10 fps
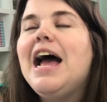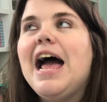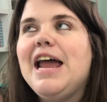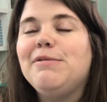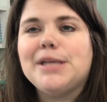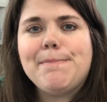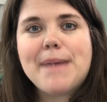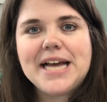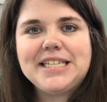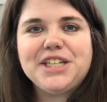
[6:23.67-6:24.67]
And it was
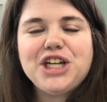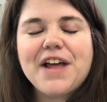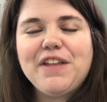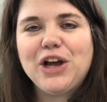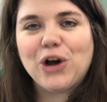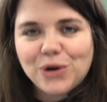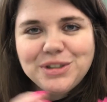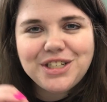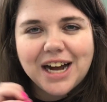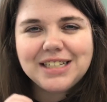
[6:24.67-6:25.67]
amazing. She had the
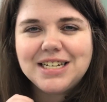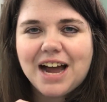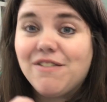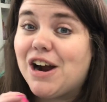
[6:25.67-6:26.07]
gold dots cover.